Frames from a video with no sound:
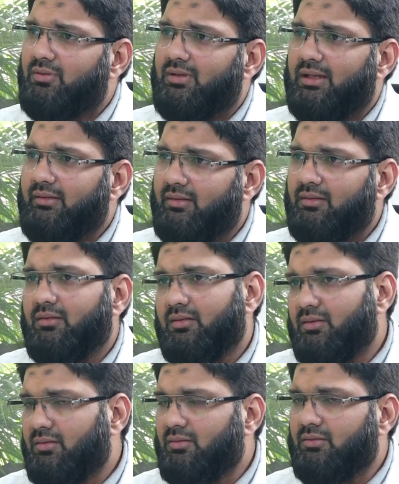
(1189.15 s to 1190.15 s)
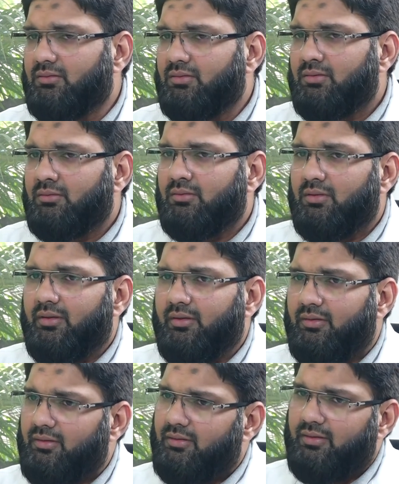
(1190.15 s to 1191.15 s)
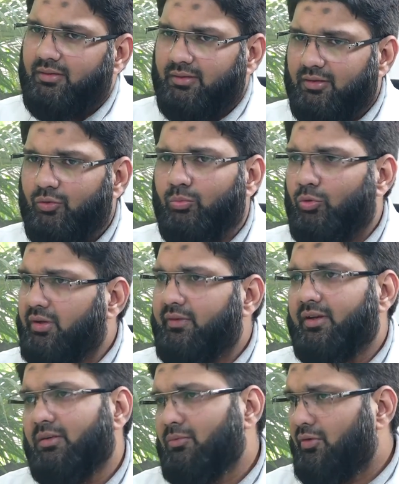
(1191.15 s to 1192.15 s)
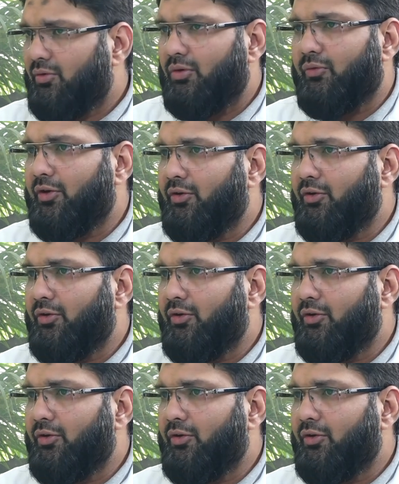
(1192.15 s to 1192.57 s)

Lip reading: I think either you motivate him or you avoid